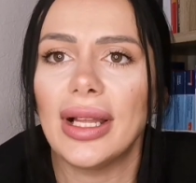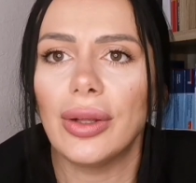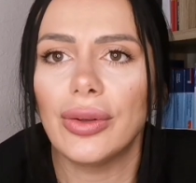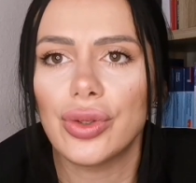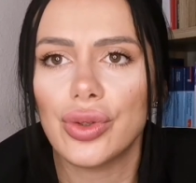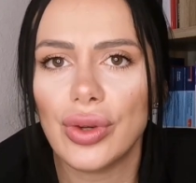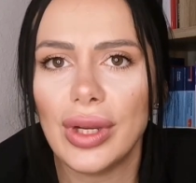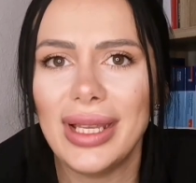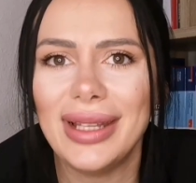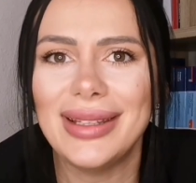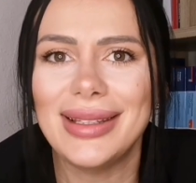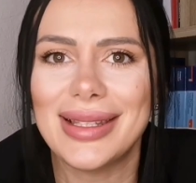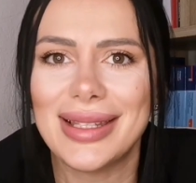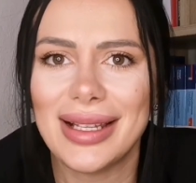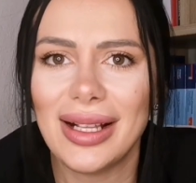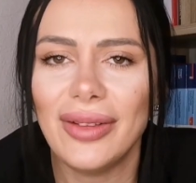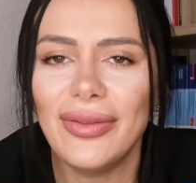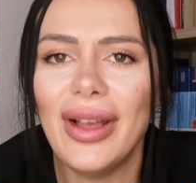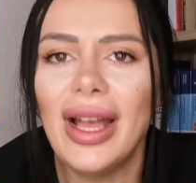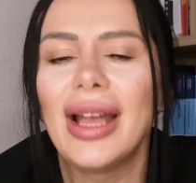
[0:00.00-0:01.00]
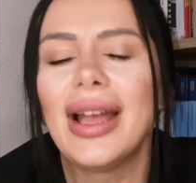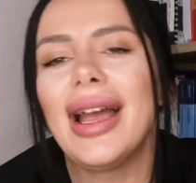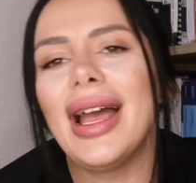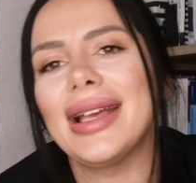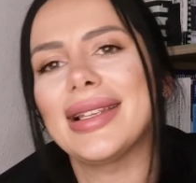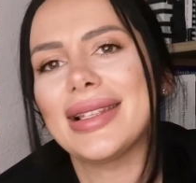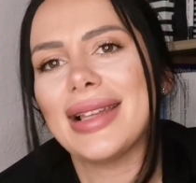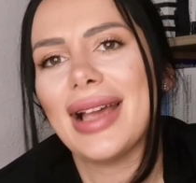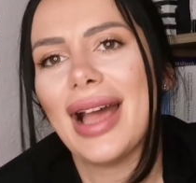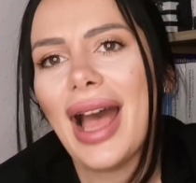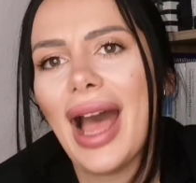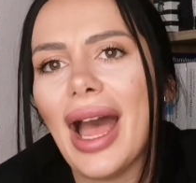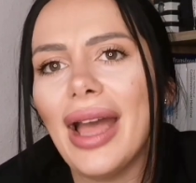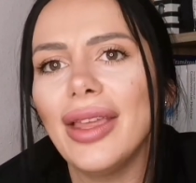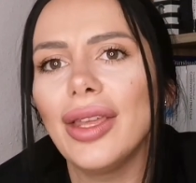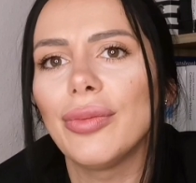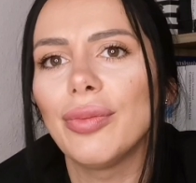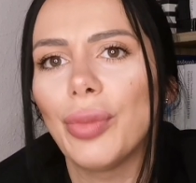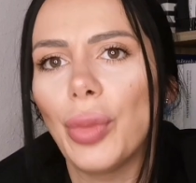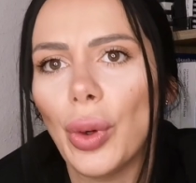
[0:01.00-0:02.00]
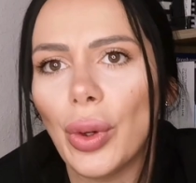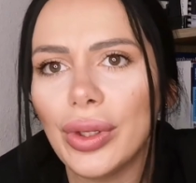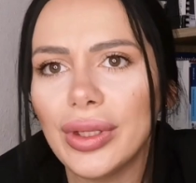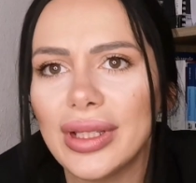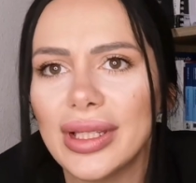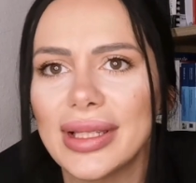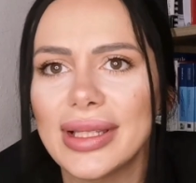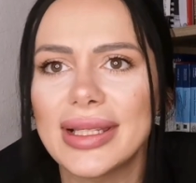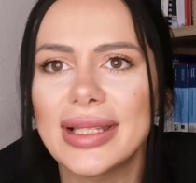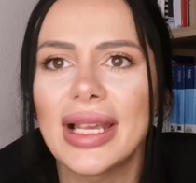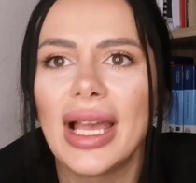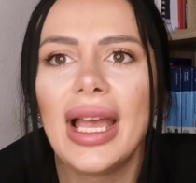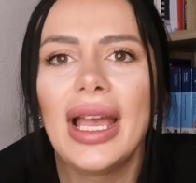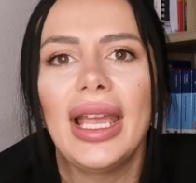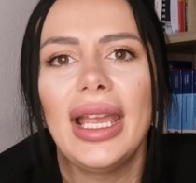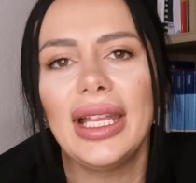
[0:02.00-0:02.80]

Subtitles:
Now, trade itself has a high importance